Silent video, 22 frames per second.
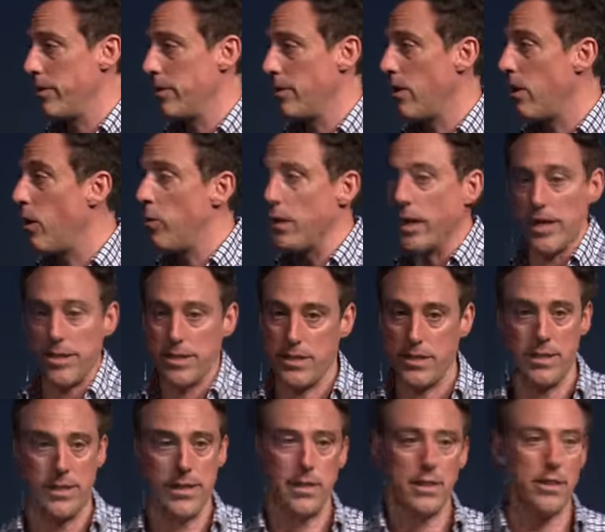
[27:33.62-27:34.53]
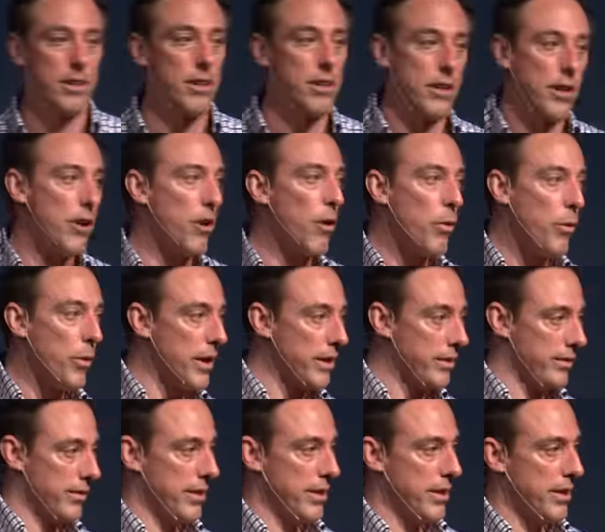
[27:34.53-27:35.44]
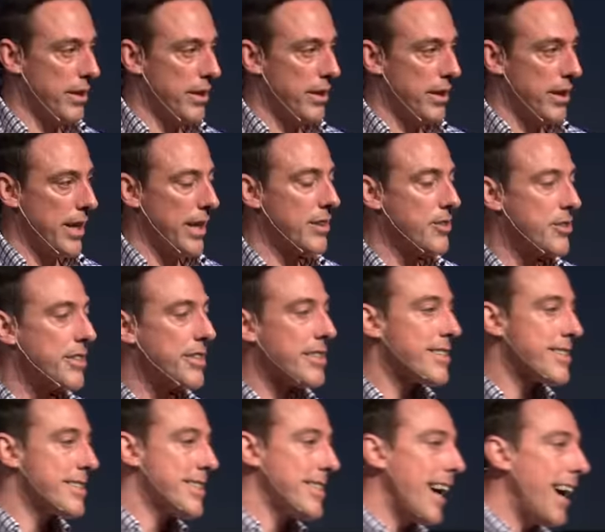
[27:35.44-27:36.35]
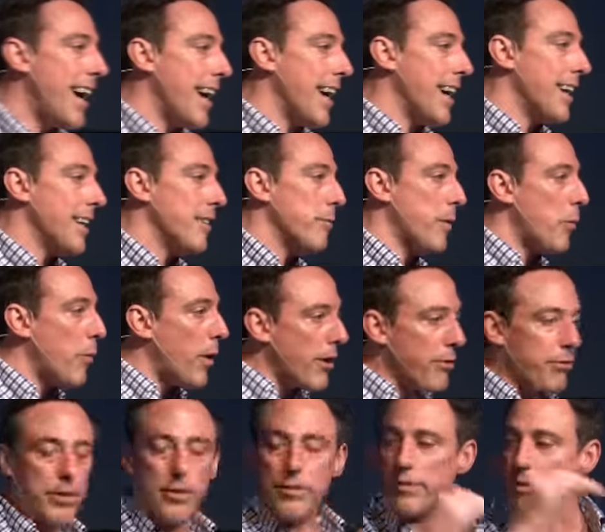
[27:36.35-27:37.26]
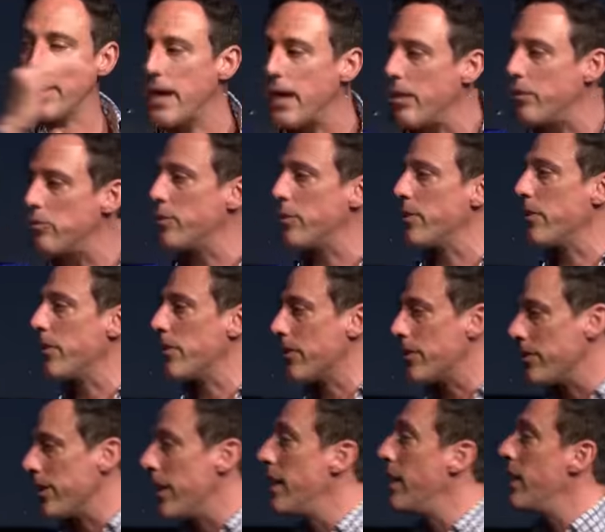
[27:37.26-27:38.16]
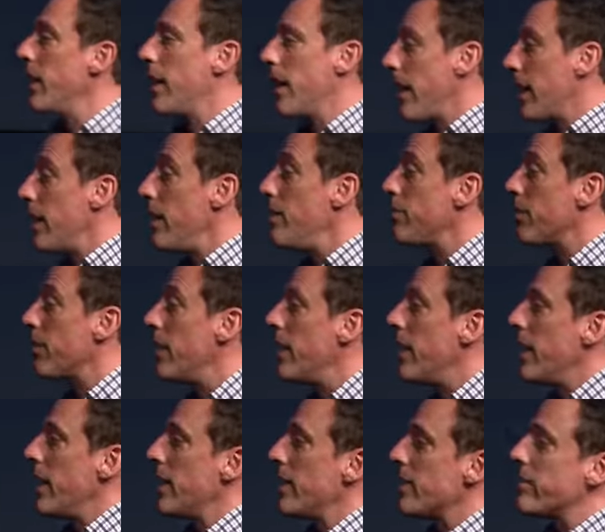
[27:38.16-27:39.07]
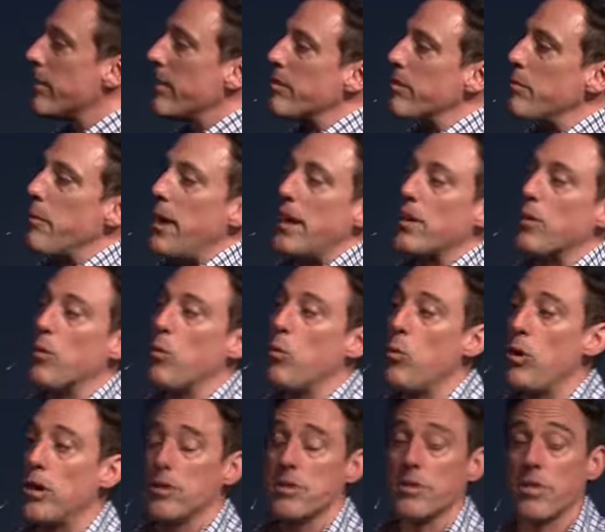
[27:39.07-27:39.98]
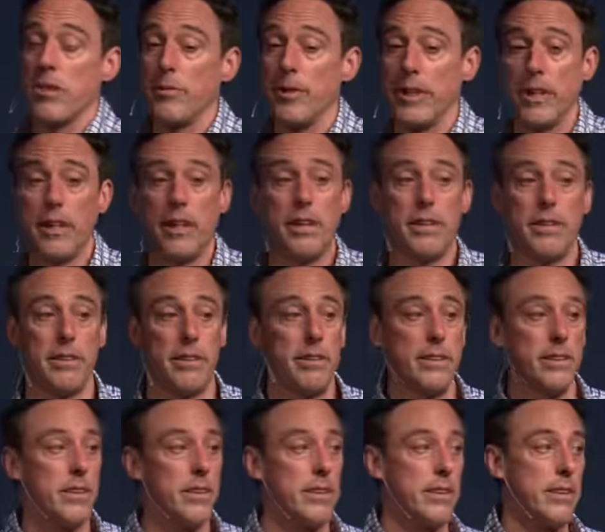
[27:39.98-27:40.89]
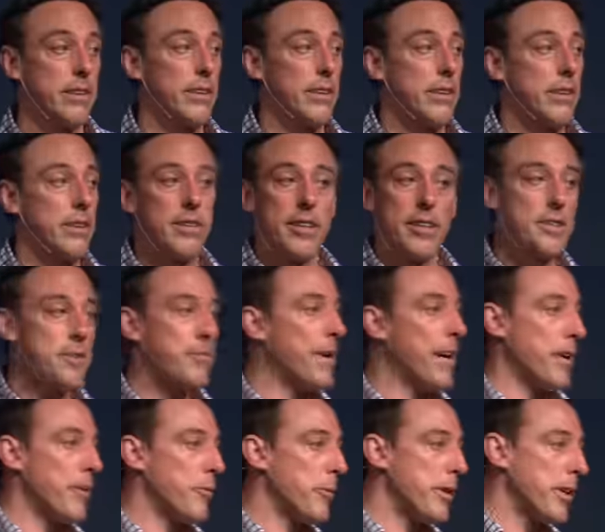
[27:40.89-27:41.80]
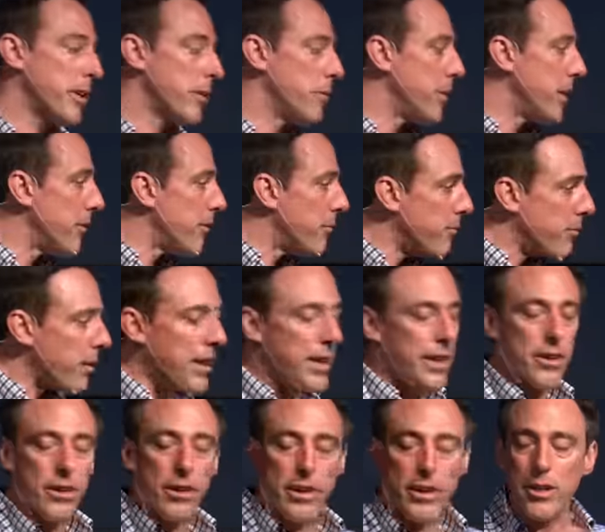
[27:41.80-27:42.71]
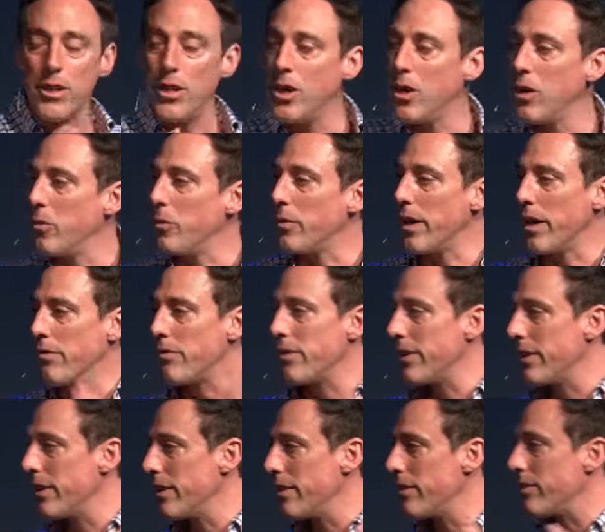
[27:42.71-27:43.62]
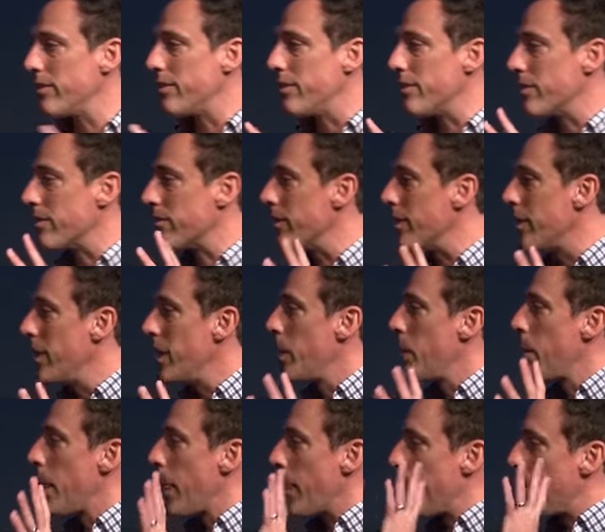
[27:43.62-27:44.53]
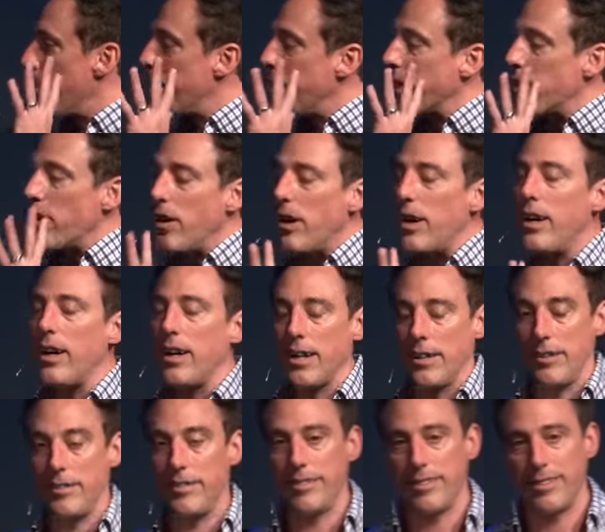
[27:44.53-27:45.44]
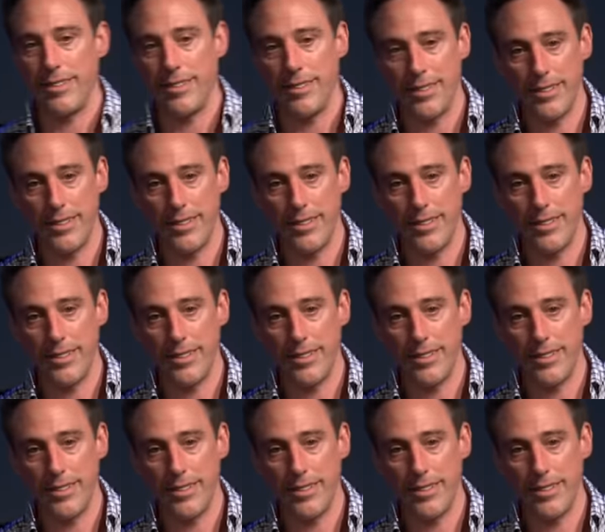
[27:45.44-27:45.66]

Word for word: always, like, always. And to this day, my wife leaves the house, my daughter leaves the house, I love you. And it doesn't matter what's going on. It doesn't matter. We could be fighting, arguing, whatever it is, disagreeing. Because